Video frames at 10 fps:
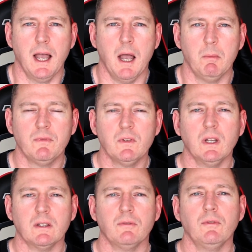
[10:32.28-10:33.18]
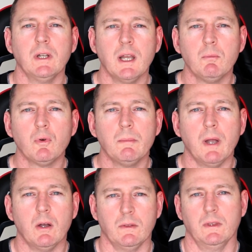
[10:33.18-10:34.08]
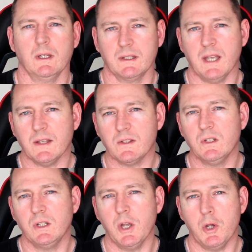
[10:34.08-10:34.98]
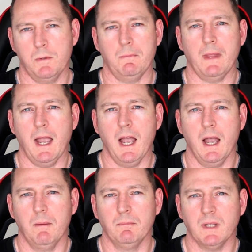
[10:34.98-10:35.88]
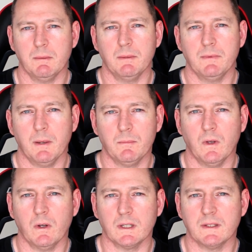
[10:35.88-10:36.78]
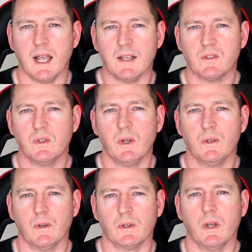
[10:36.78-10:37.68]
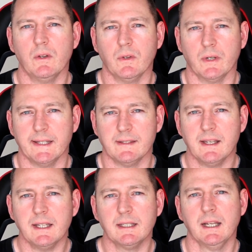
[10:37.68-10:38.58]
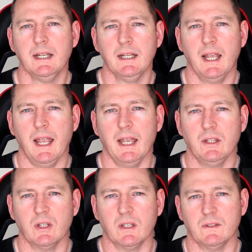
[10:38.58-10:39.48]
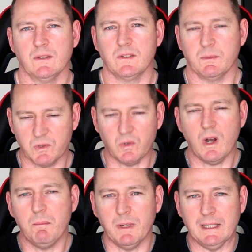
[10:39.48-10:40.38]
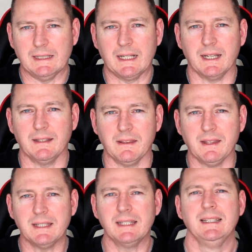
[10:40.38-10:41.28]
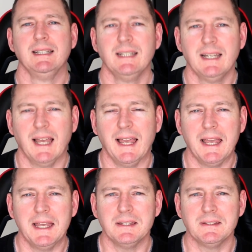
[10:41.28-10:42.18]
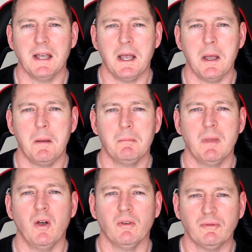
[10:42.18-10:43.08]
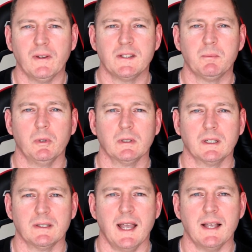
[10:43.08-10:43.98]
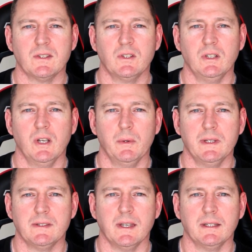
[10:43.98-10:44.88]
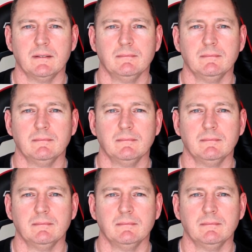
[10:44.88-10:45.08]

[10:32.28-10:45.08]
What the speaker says: If you'd like to find out more about the Guitar Studio, www.guitarstudio.co.nz, and you can subscribe by clicking the thing, and on Facebook, Guitar Studio NZ.